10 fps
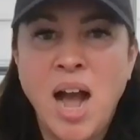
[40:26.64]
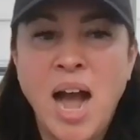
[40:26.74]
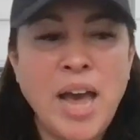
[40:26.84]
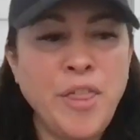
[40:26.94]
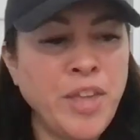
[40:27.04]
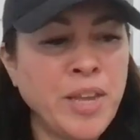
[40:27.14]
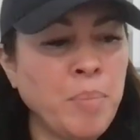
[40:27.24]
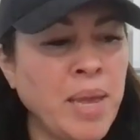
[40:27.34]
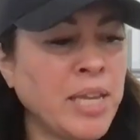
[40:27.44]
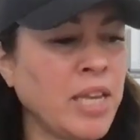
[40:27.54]
I think
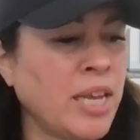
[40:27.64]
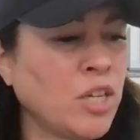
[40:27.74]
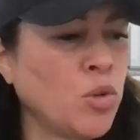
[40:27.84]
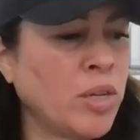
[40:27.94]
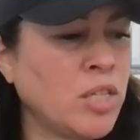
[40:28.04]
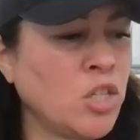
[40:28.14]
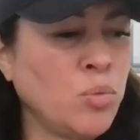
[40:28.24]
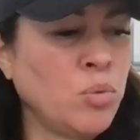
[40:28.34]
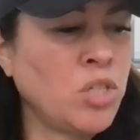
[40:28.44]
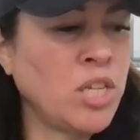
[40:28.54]
making that transition
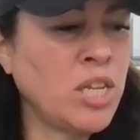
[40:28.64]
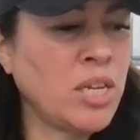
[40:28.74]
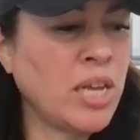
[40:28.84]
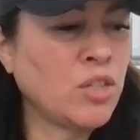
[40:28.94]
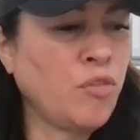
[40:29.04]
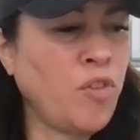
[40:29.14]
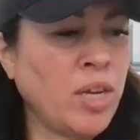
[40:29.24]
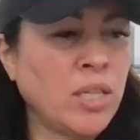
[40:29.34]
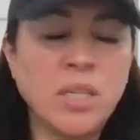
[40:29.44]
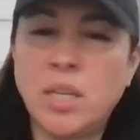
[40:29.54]
routine as fun
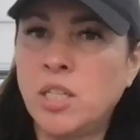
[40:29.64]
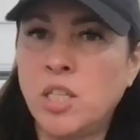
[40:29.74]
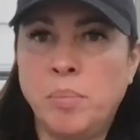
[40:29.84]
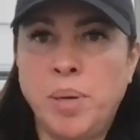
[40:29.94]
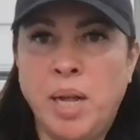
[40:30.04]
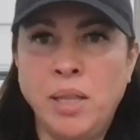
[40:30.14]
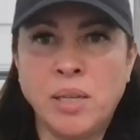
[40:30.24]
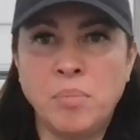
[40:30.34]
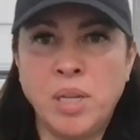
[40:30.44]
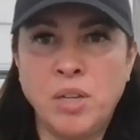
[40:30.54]
as and symbolic
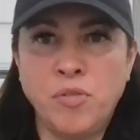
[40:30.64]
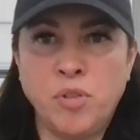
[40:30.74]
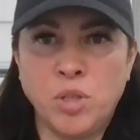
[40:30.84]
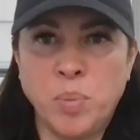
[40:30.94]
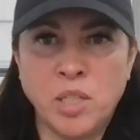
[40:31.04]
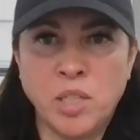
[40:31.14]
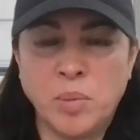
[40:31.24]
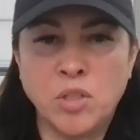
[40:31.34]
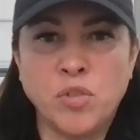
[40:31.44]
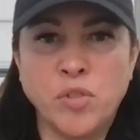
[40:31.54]
and meaningful as possible.
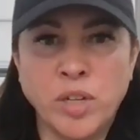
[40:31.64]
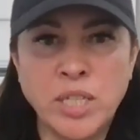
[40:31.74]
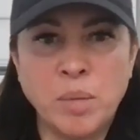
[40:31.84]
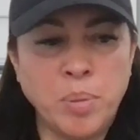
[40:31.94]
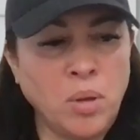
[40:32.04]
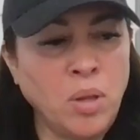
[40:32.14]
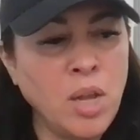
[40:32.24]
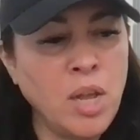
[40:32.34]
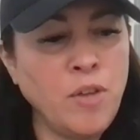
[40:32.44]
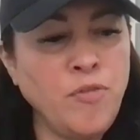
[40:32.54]
So for example,
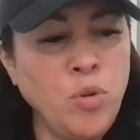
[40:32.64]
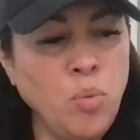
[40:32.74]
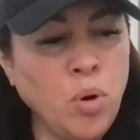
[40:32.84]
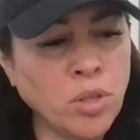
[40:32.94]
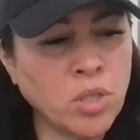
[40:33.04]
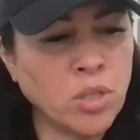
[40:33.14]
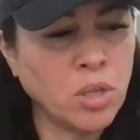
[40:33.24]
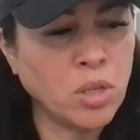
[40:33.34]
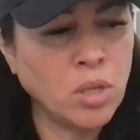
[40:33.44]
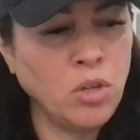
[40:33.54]
if you're
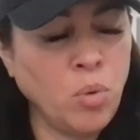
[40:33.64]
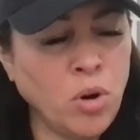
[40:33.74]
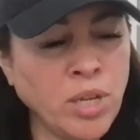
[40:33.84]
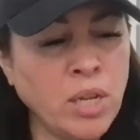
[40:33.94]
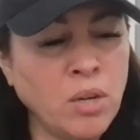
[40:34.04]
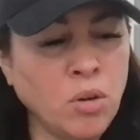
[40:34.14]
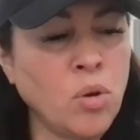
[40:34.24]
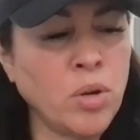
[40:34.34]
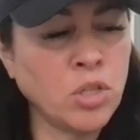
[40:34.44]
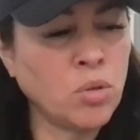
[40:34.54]
working or
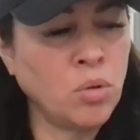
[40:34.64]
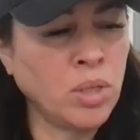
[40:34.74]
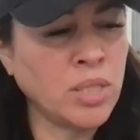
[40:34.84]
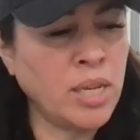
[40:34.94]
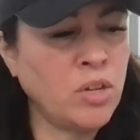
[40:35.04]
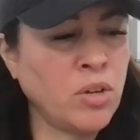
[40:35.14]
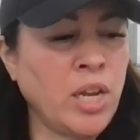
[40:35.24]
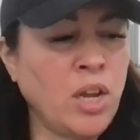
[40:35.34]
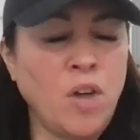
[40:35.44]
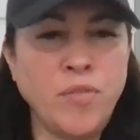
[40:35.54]
going to school, let's say, and you're
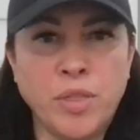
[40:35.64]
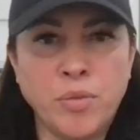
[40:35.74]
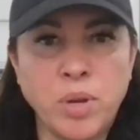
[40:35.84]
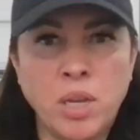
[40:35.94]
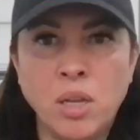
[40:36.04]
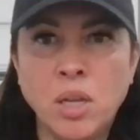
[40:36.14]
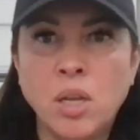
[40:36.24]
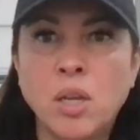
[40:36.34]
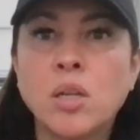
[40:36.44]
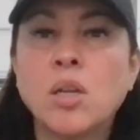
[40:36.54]
getting off at 3,
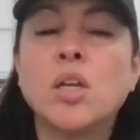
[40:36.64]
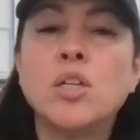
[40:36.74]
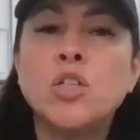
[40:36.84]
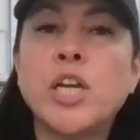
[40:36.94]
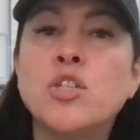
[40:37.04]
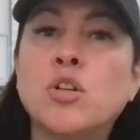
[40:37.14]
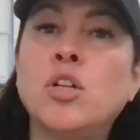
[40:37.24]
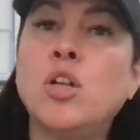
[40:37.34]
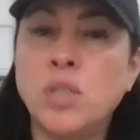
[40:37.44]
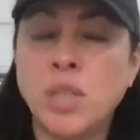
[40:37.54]
change your
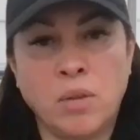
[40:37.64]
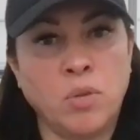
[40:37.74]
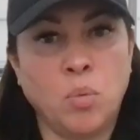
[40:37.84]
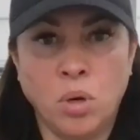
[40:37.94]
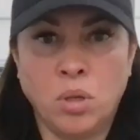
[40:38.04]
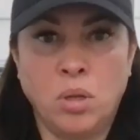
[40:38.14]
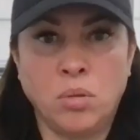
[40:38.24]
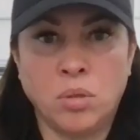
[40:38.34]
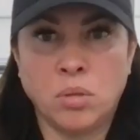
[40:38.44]
clothes out of the work clothes.